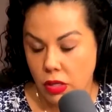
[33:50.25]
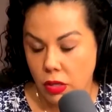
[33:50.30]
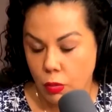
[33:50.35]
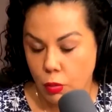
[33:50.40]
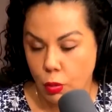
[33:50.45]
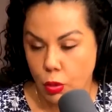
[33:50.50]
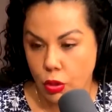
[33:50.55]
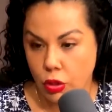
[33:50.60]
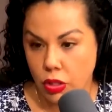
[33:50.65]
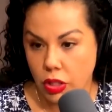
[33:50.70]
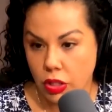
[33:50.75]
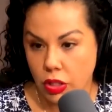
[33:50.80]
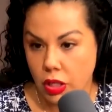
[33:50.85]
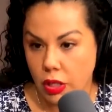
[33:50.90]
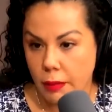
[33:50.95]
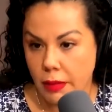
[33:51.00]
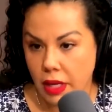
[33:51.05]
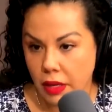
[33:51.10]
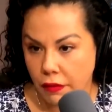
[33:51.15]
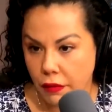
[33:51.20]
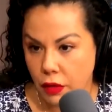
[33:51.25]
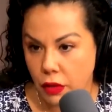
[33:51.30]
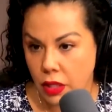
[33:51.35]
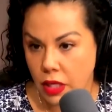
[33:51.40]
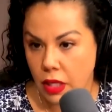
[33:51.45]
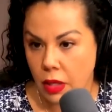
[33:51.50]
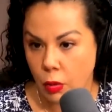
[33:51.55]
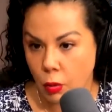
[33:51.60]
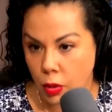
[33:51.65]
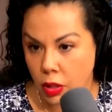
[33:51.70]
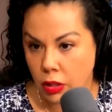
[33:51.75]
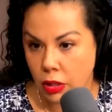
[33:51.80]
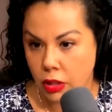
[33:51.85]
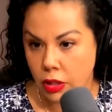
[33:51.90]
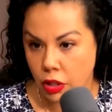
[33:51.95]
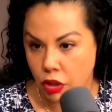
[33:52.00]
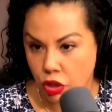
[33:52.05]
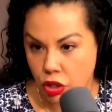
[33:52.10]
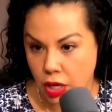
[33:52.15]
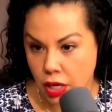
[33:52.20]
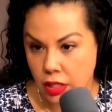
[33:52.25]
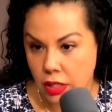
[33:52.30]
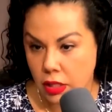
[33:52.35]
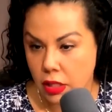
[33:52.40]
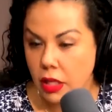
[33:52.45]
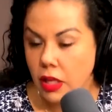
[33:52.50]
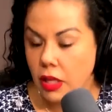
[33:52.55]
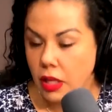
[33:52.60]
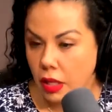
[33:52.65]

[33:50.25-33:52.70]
will determine if you need a will or a trust.